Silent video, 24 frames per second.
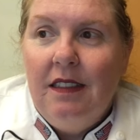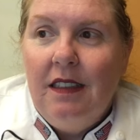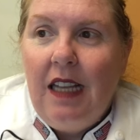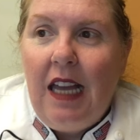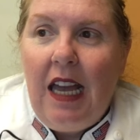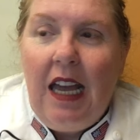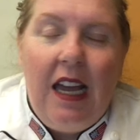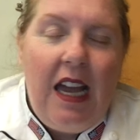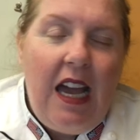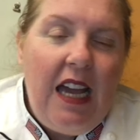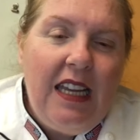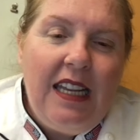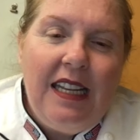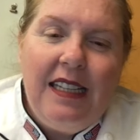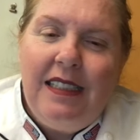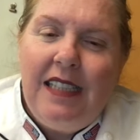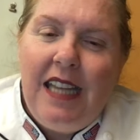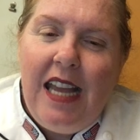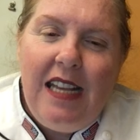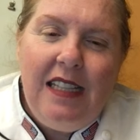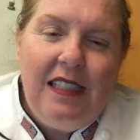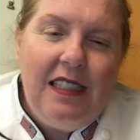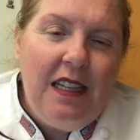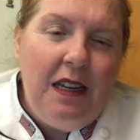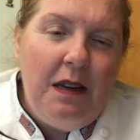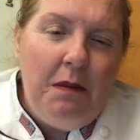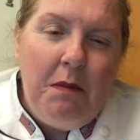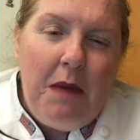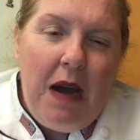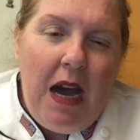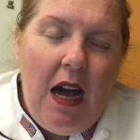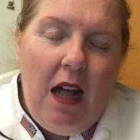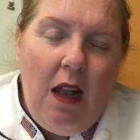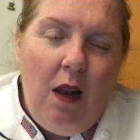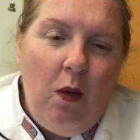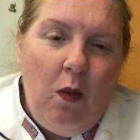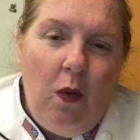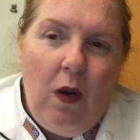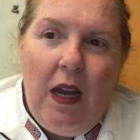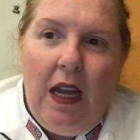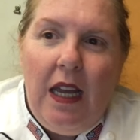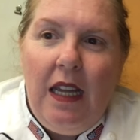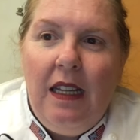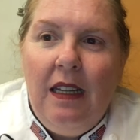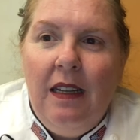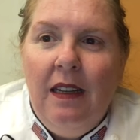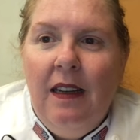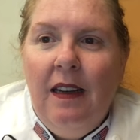I can taste it a mile
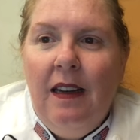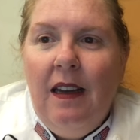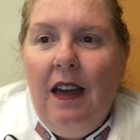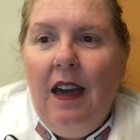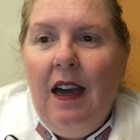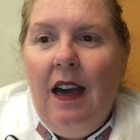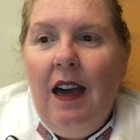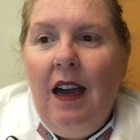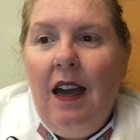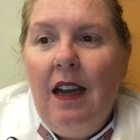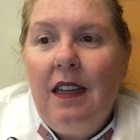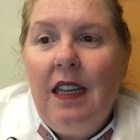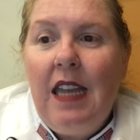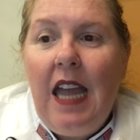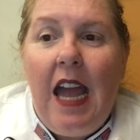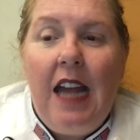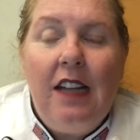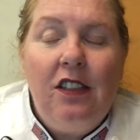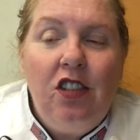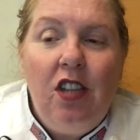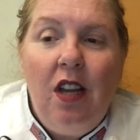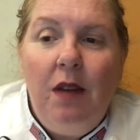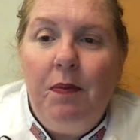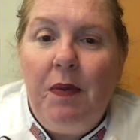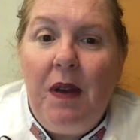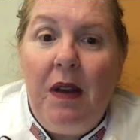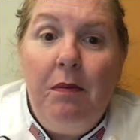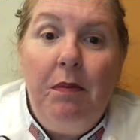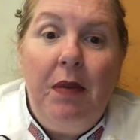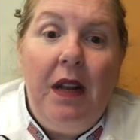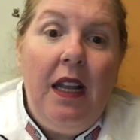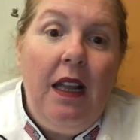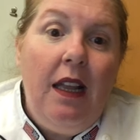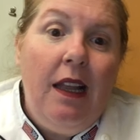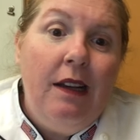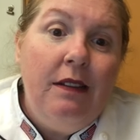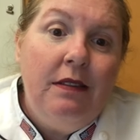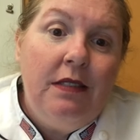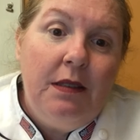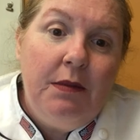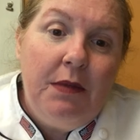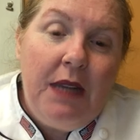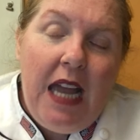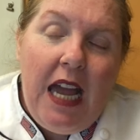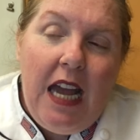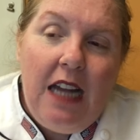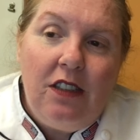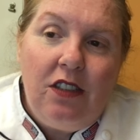away. Ketchup, everybody loves
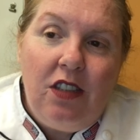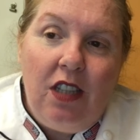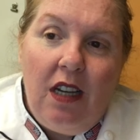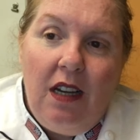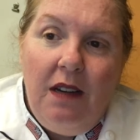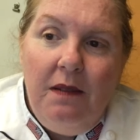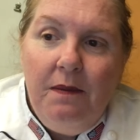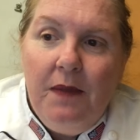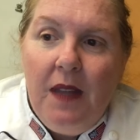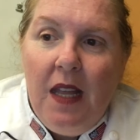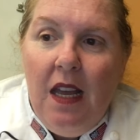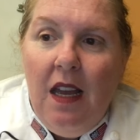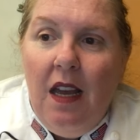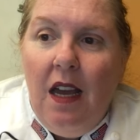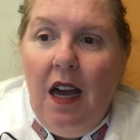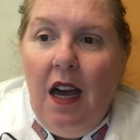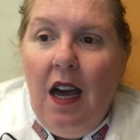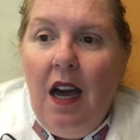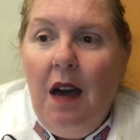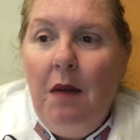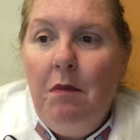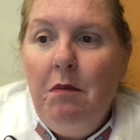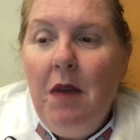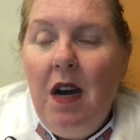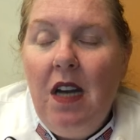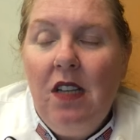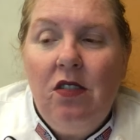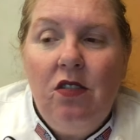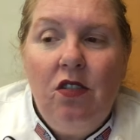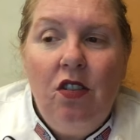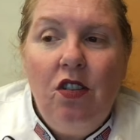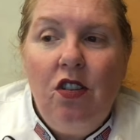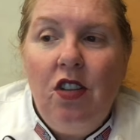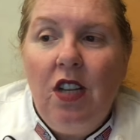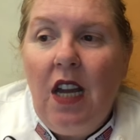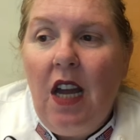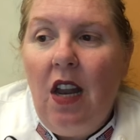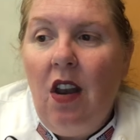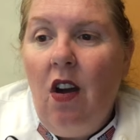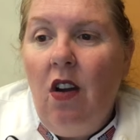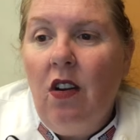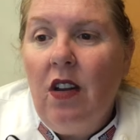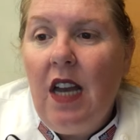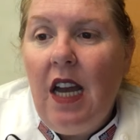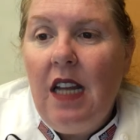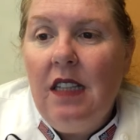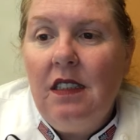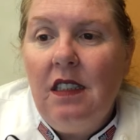some ketchup. Mustard, you got all
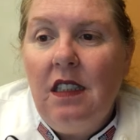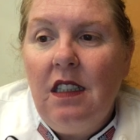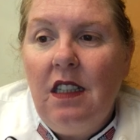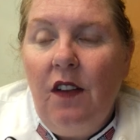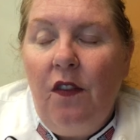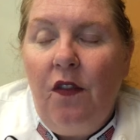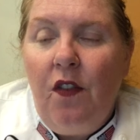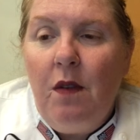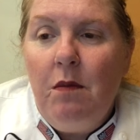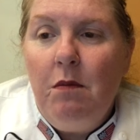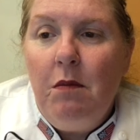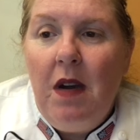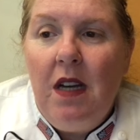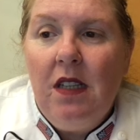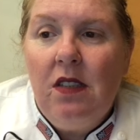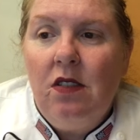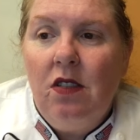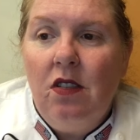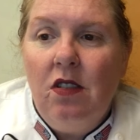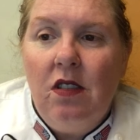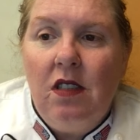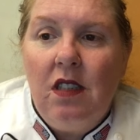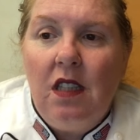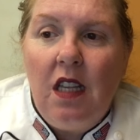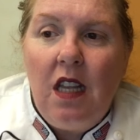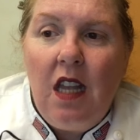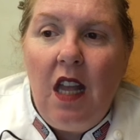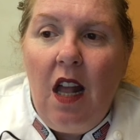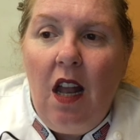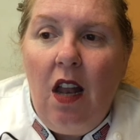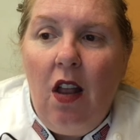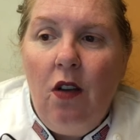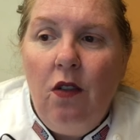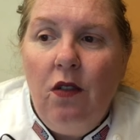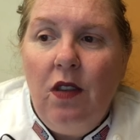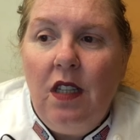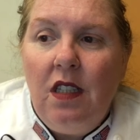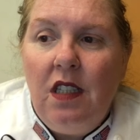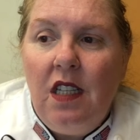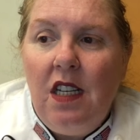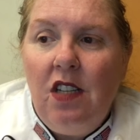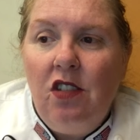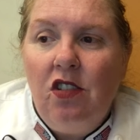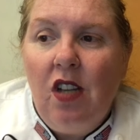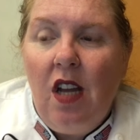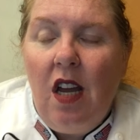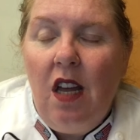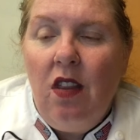kinds of different mustards, the yellow, the
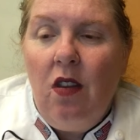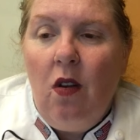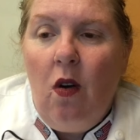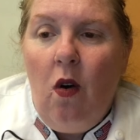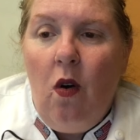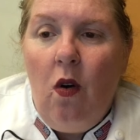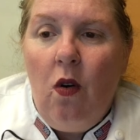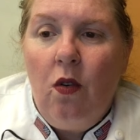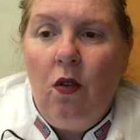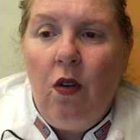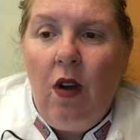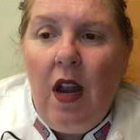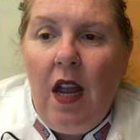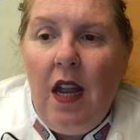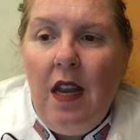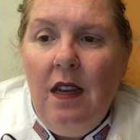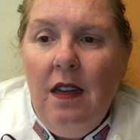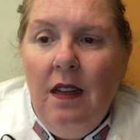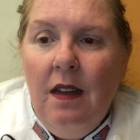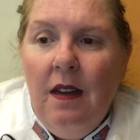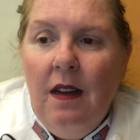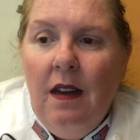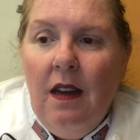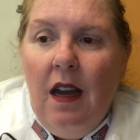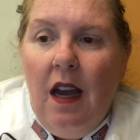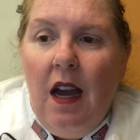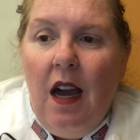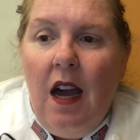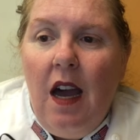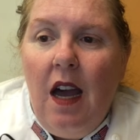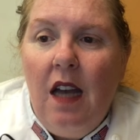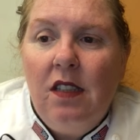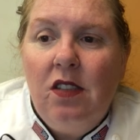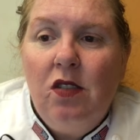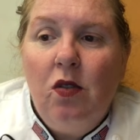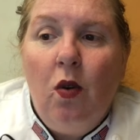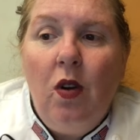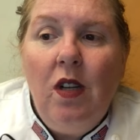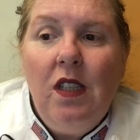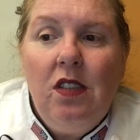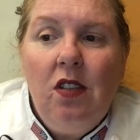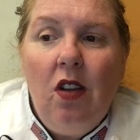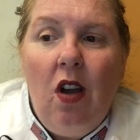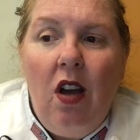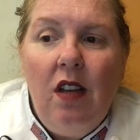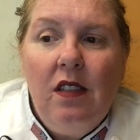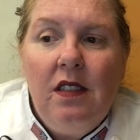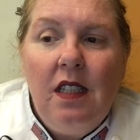Dijon, the whole grain. Soy
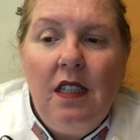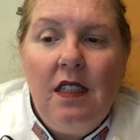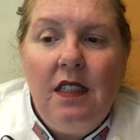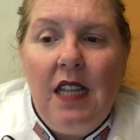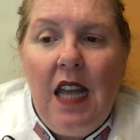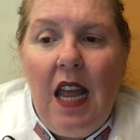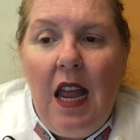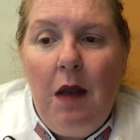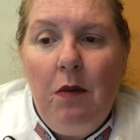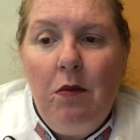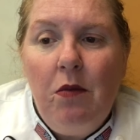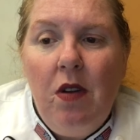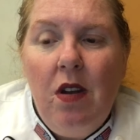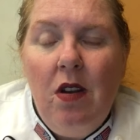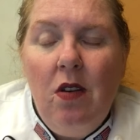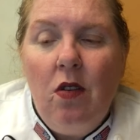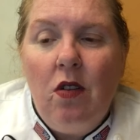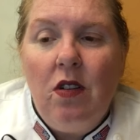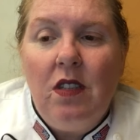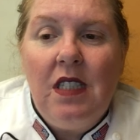sauce and tamarind or